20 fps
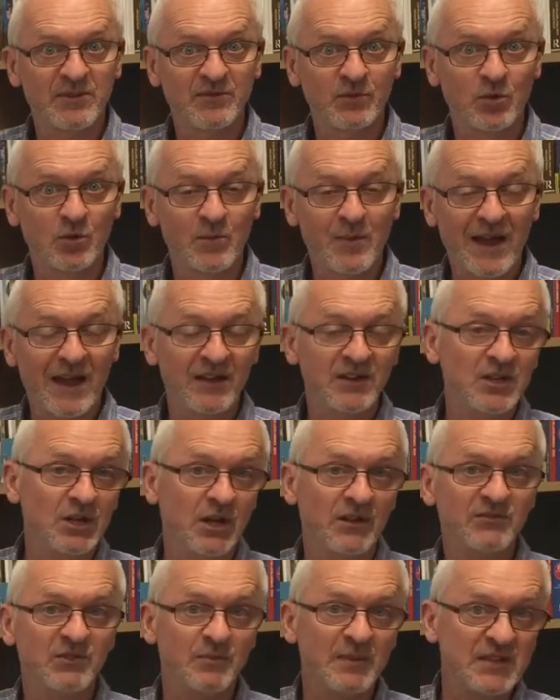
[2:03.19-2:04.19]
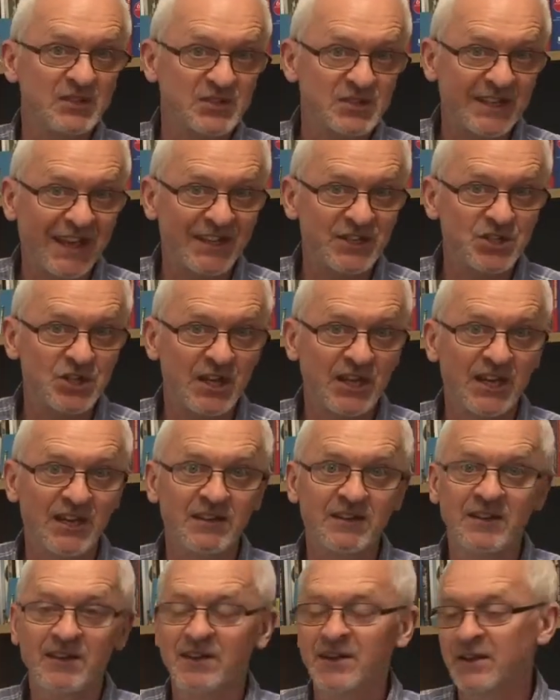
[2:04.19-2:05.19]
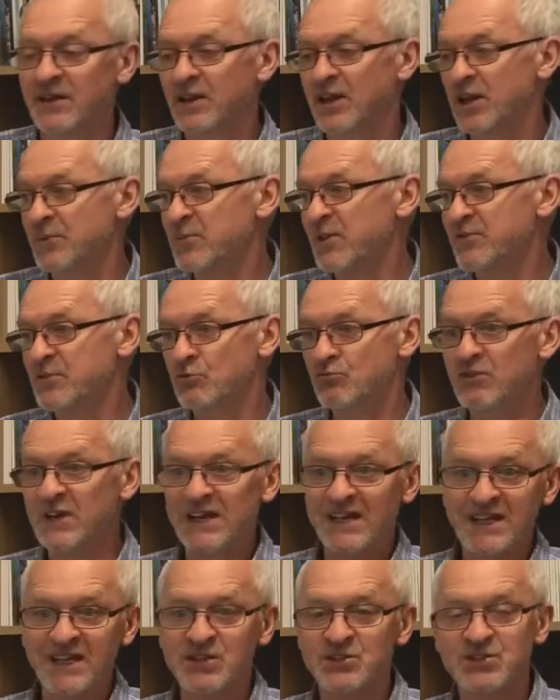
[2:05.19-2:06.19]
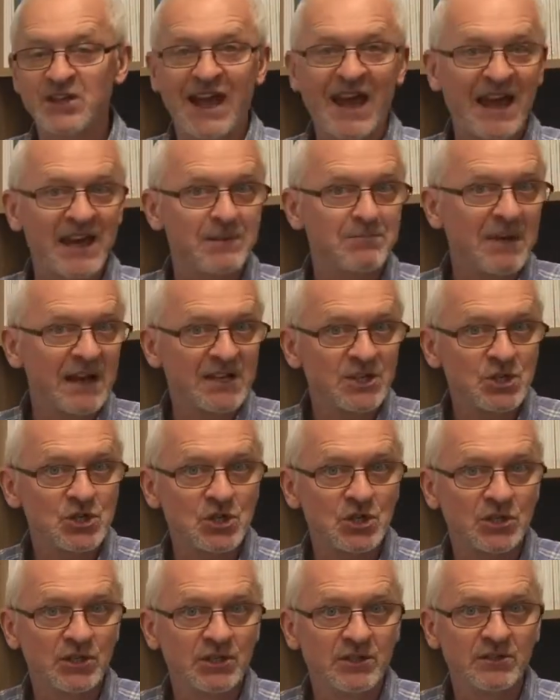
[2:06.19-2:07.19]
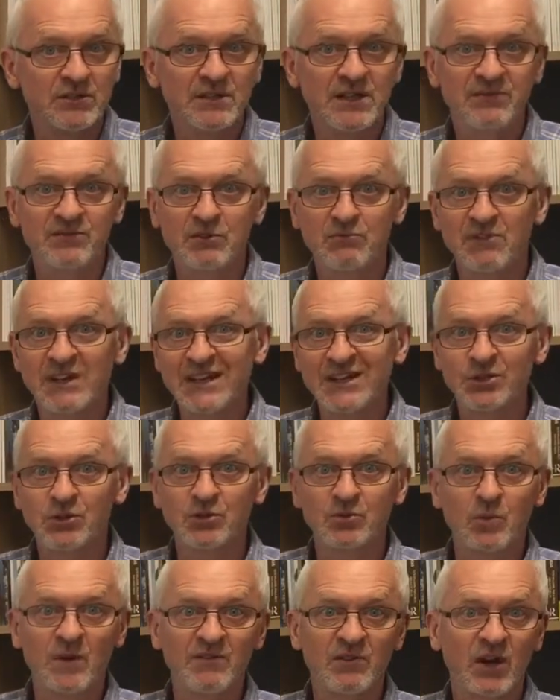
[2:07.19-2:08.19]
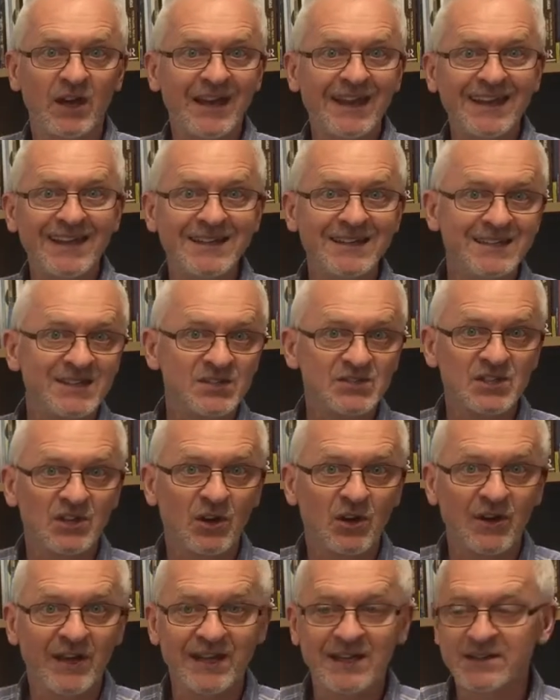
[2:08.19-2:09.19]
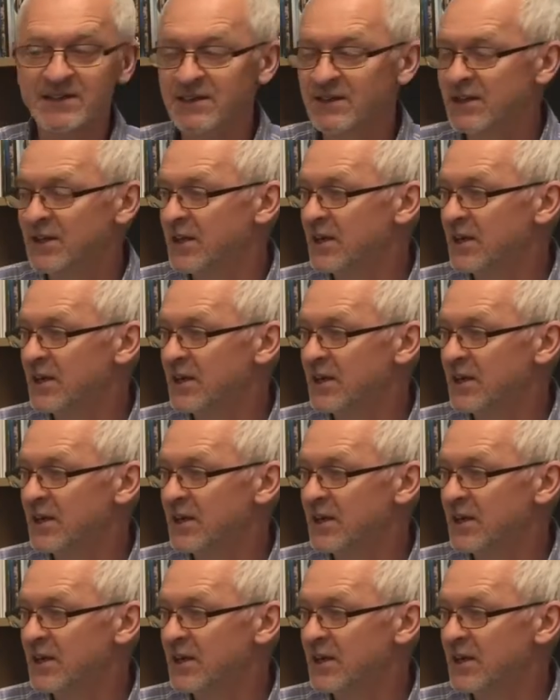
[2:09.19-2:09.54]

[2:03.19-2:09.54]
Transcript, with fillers: before about, you know, if you've been sketching, um, if you're really into animation, if you're really good with like InDesign,